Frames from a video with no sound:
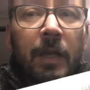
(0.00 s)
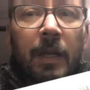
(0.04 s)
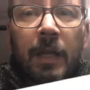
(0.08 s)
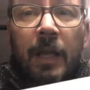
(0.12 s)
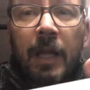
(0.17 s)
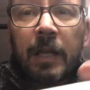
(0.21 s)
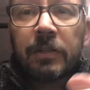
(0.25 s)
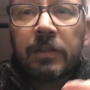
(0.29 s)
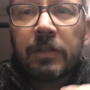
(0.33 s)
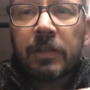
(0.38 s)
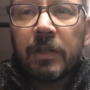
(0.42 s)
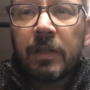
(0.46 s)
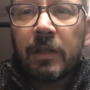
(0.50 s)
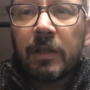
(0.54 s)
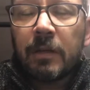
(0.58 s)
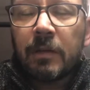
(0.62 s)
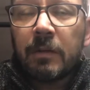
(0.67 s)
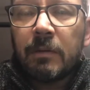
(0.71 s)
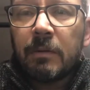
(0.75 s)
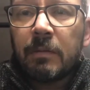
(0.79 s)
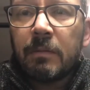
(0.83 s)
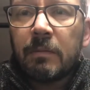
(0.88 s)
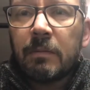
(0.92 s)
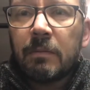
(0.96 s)
actually
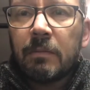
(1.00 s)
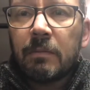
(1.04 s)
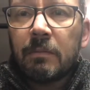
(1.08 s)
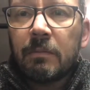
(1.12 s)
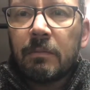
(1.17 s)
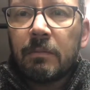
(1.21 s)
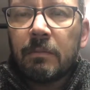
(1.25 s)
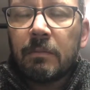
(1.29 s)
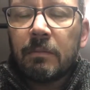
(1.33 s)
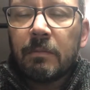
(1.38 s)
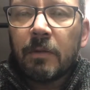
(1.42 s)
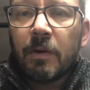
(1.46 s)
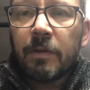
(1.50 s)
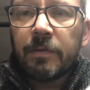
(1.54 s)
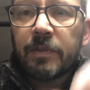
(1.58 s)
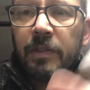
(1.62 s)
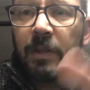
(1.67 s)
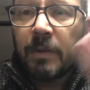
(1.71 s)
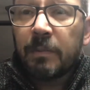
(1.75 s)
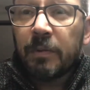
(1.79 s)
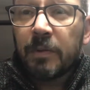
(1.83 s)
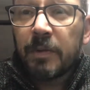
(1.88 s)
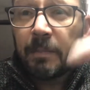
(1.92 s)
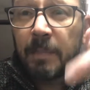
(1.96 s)

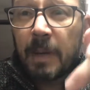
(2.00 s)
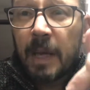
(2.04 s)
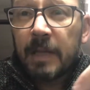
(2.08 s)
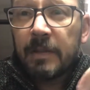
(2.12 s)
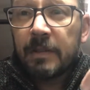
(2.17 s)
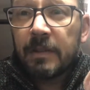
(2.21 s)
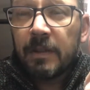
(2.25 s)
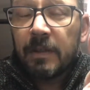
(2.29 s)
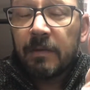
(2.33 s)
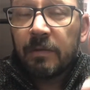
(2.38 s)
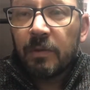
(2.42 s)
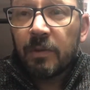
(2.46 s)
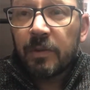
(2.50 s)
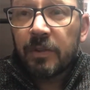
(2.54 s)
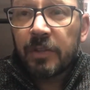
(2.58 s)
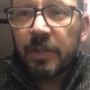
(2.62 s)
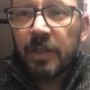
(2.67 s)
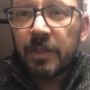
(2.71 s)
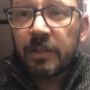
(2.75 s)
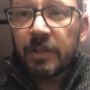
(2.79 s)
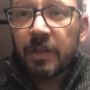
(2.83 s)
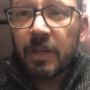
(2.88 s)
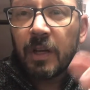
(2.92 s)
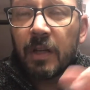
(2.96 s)
obviously put the paint in if you want to
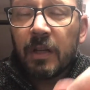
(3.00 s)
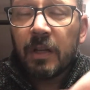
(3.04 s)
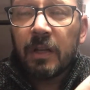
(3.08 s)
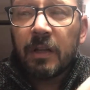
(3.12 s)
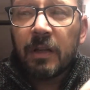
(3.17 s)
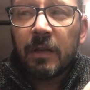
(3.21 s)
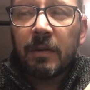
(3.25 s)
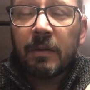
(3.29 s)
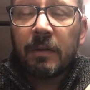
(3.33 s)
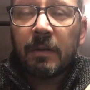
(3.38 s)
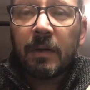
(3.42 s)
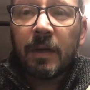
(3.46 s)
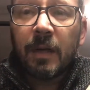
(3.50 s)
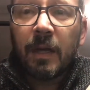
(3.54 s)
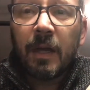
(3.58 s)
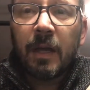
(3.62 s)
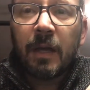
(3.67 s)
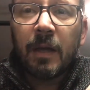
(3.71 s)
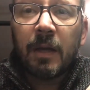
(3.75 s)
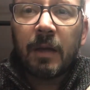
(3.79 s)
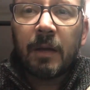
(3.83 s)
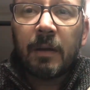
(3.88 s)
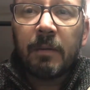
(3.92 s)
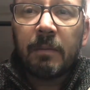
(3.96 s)
change the colour.
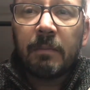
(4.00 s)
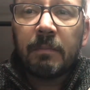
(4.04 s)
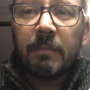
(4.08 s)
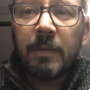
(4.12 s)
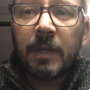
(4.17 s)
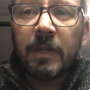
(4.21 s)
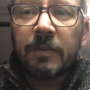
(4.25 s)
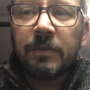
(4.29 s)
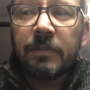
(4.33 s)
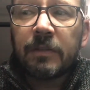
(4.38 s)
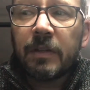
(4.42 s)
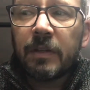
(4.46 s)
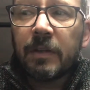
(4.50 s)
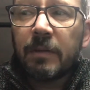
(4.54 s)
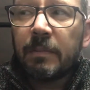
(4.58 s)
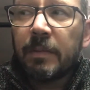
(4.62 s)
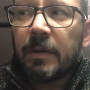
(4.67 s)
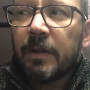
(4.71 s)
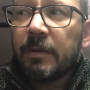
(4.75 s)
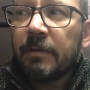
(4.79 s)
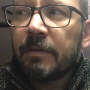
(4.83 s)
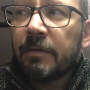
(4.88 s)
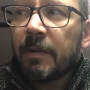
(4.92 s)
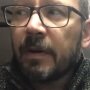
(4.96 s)
Mix in a
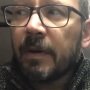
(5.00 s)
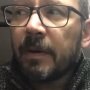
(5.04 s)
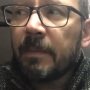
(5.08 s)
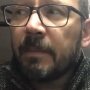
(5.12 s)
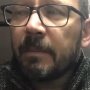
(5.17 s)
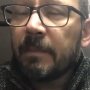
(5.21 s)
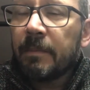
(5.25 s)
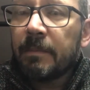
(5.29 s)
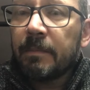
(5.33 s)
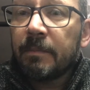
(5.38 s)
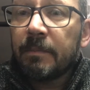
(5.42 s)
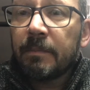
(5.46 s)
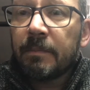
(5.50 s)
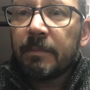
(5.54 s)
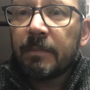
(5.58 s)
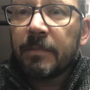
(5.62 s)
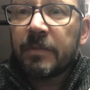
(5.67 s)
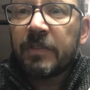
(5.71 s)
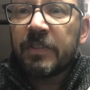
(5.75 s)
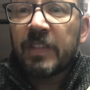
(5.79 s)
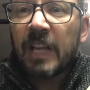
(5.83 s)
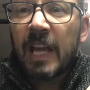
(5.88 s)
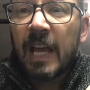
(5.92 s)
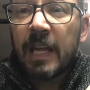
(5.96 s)
bit of
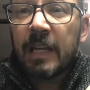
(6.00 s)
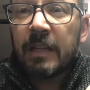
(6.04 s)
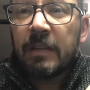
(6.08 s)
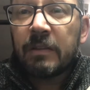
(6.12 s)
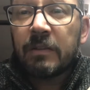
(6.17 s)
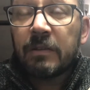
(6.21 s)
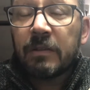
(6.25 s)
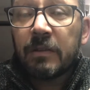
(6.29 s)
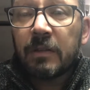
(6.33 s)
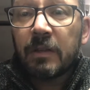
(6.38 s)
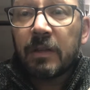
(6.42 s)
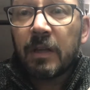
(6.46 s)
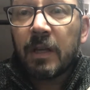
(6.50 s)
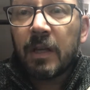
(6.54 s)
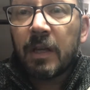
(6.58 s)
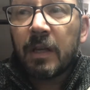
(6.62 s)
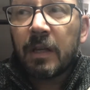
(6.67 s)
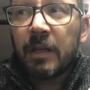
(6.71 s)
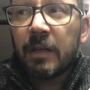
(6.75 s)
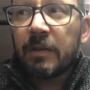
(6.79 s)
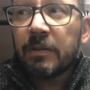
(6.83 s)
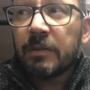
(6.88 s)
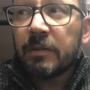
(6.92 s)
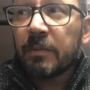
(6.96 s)
sand
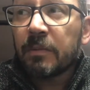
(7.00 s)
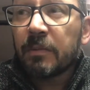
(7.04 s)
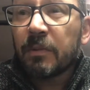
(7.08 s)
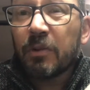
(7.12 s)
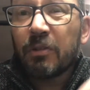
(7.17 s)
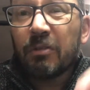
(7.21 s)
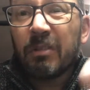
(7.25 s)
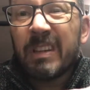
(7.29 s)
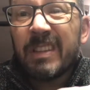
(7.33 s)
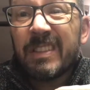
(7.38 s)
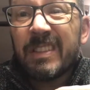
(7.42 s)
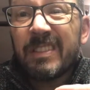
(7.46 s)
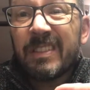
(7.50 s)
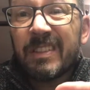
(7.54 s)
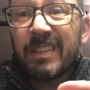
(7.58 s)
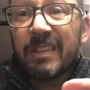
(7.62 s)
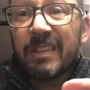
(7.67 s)
and some grit